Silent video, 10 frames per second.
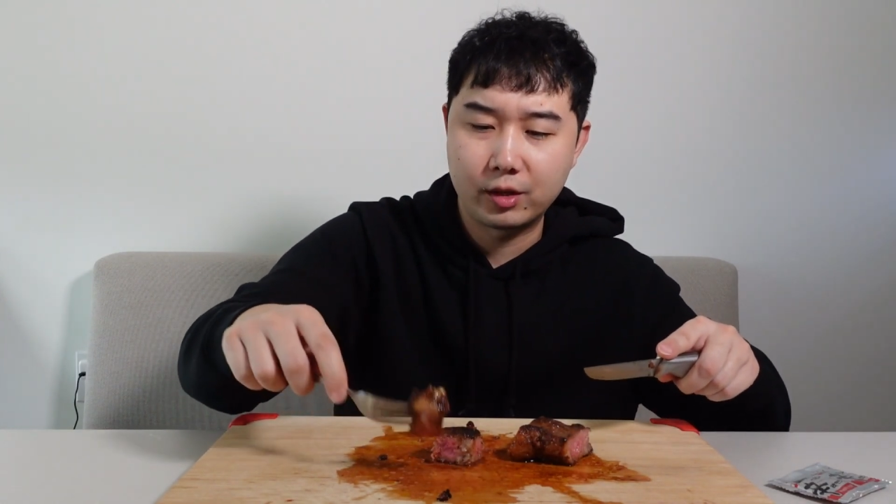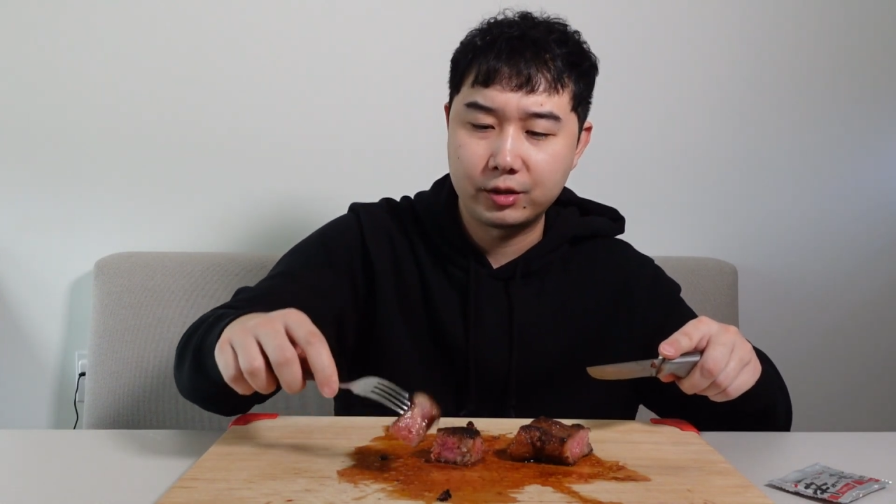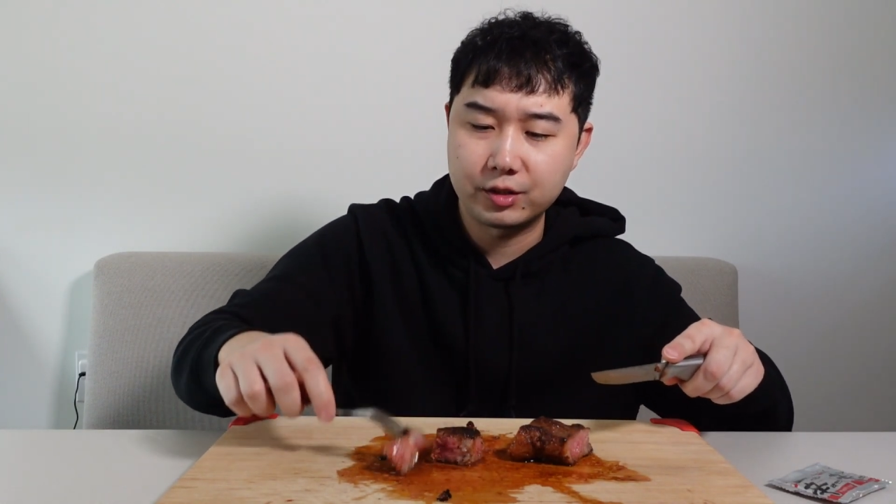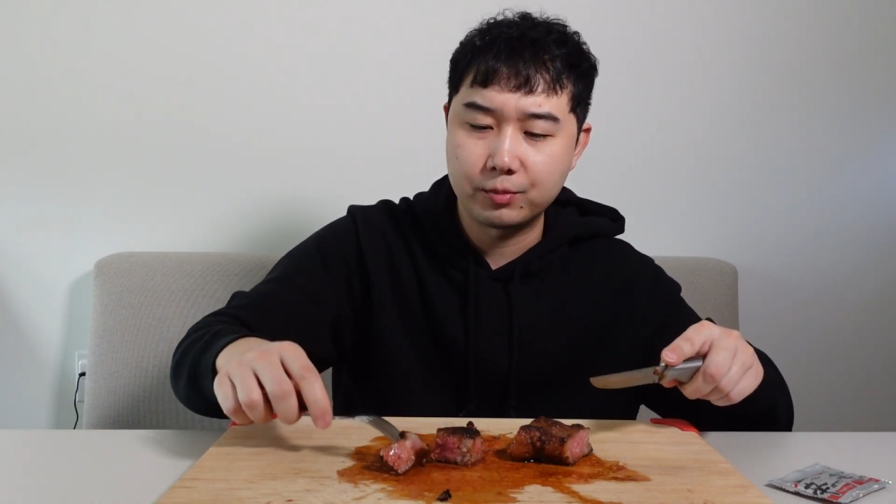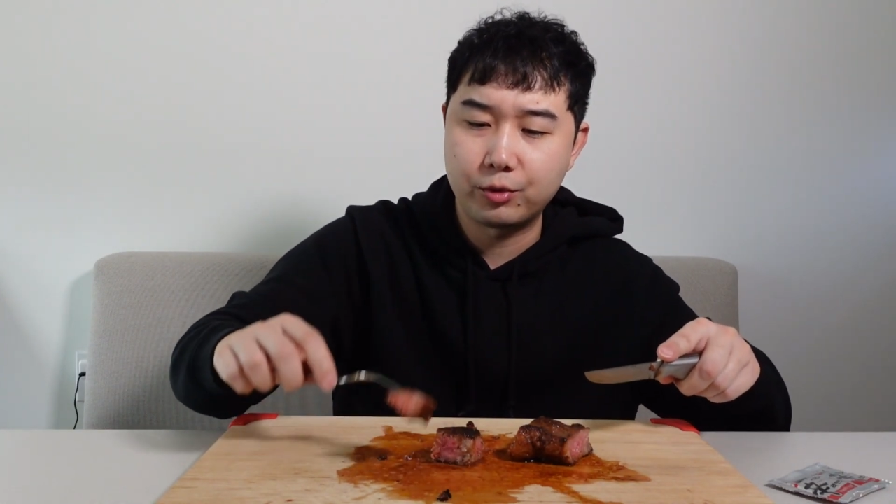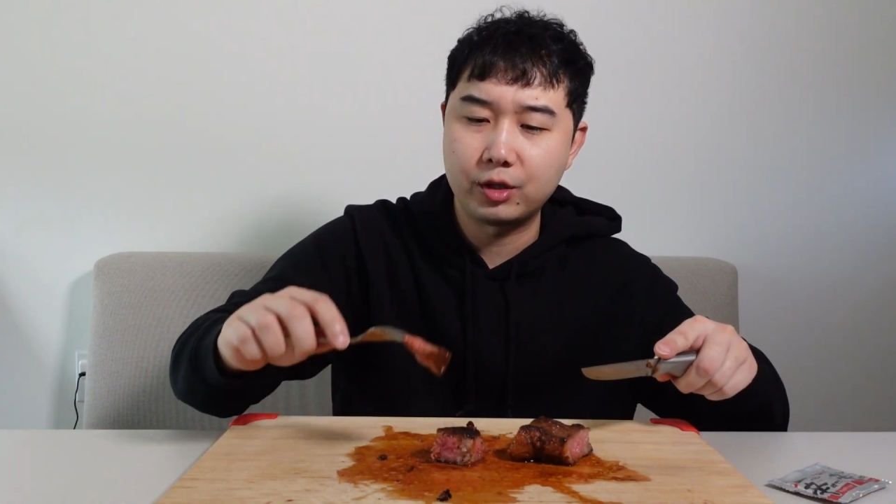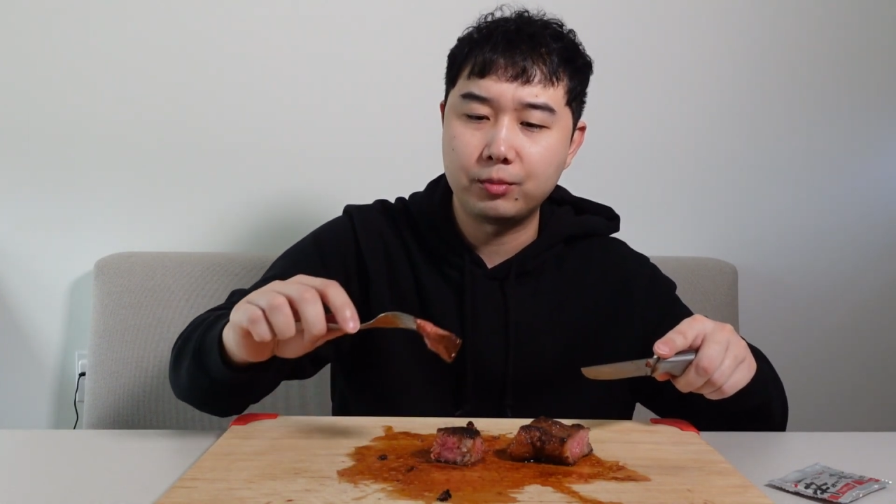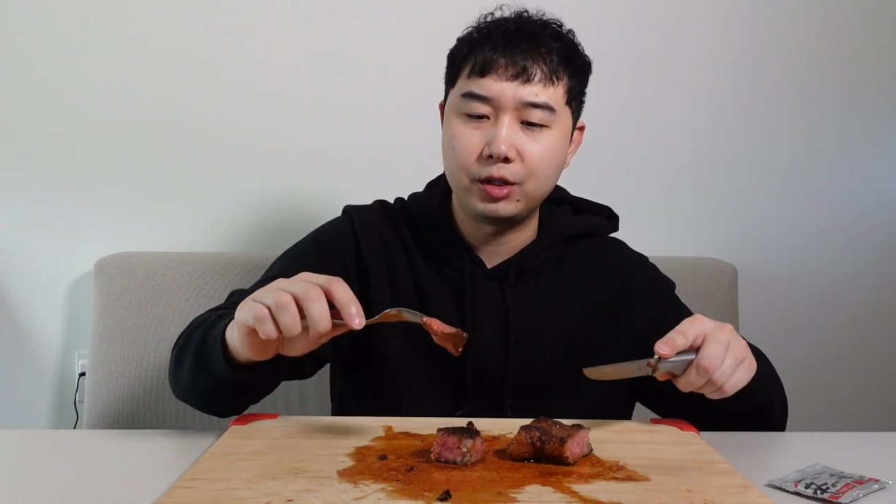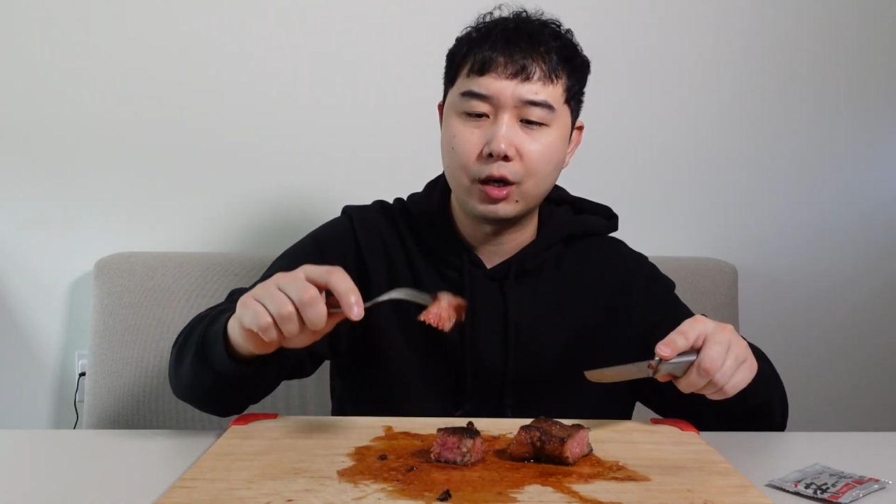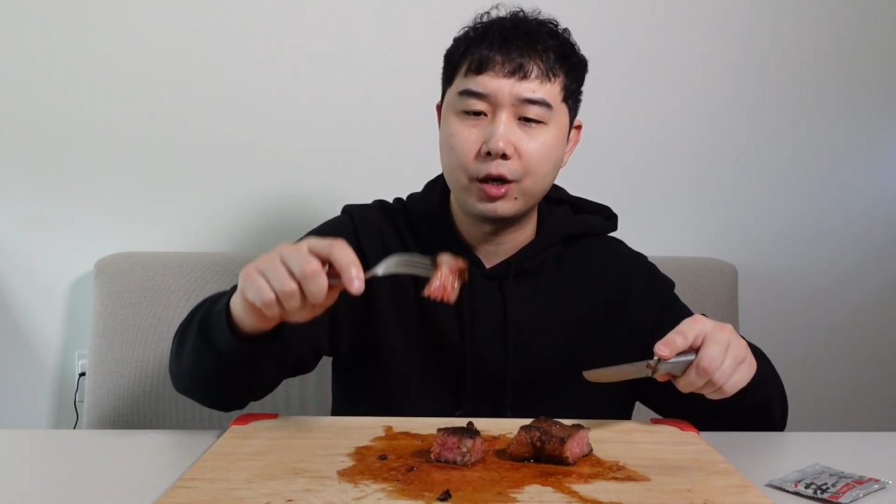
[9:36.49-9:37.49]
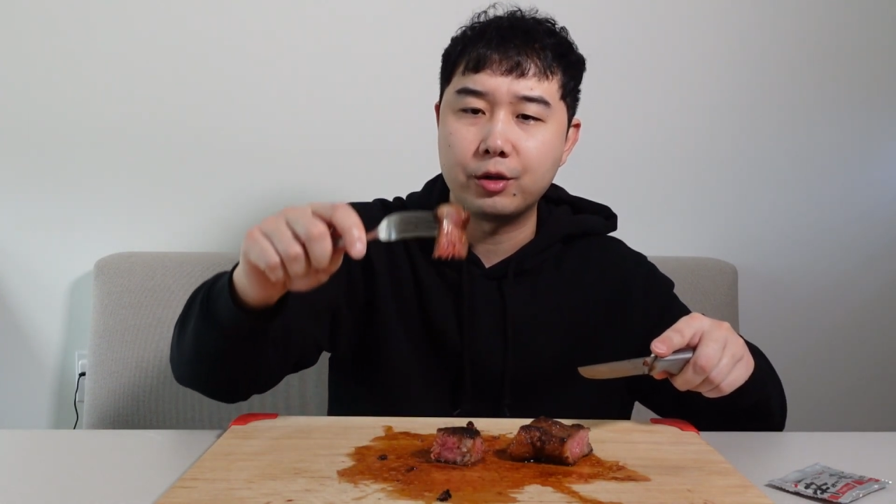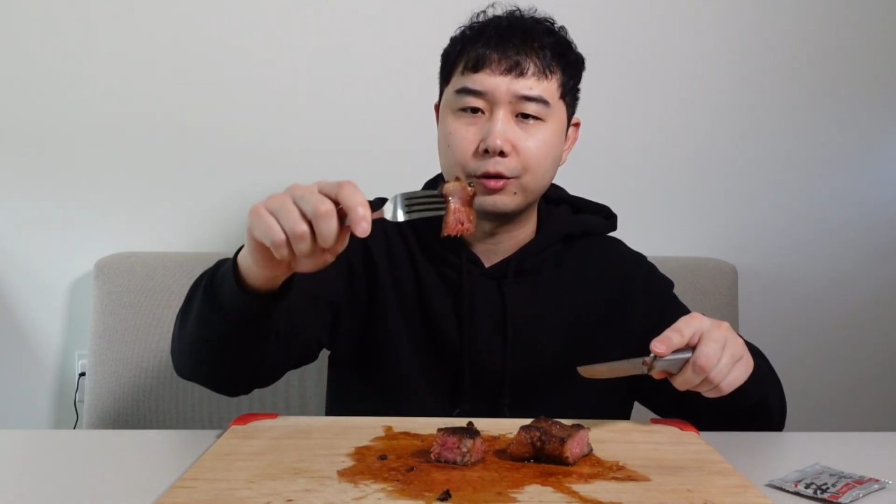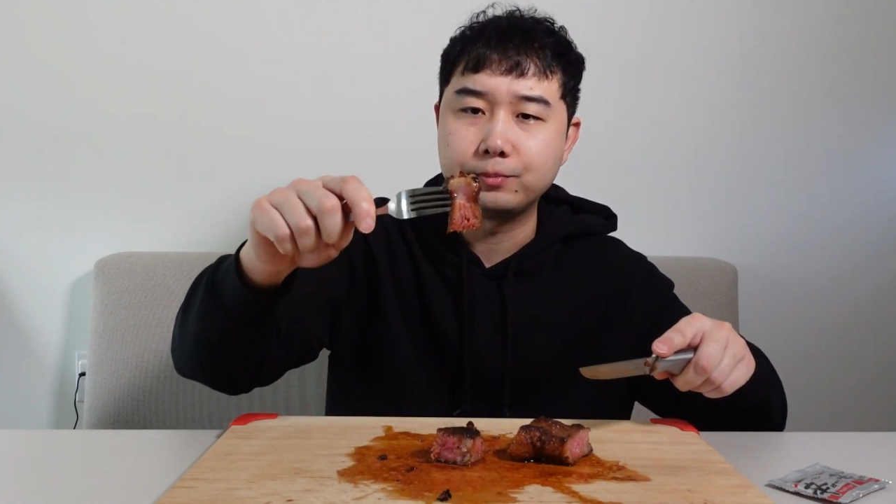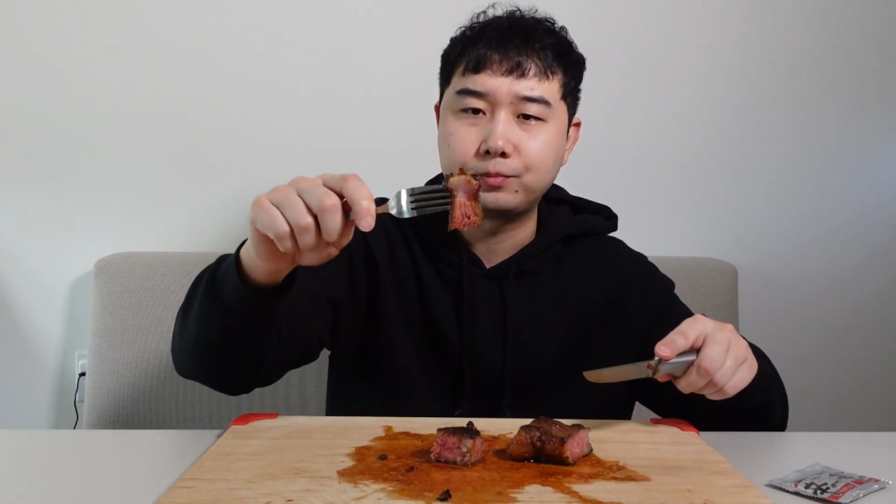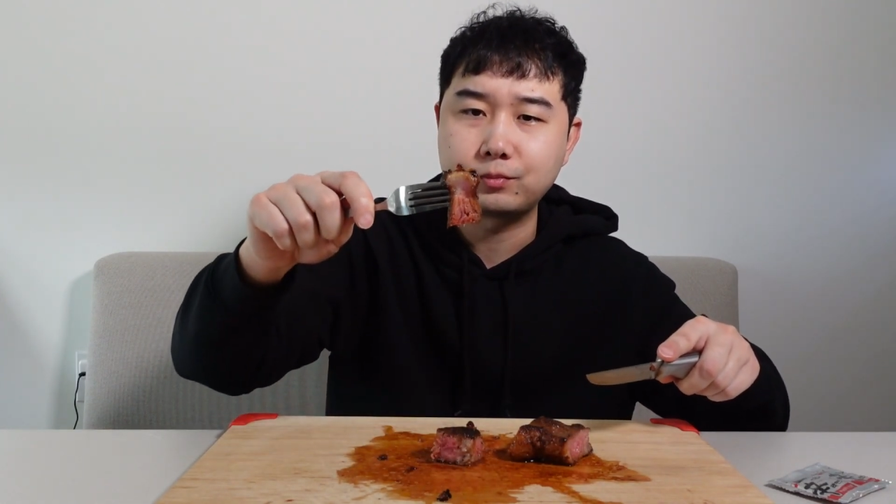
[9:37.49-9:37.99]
disappointing me either.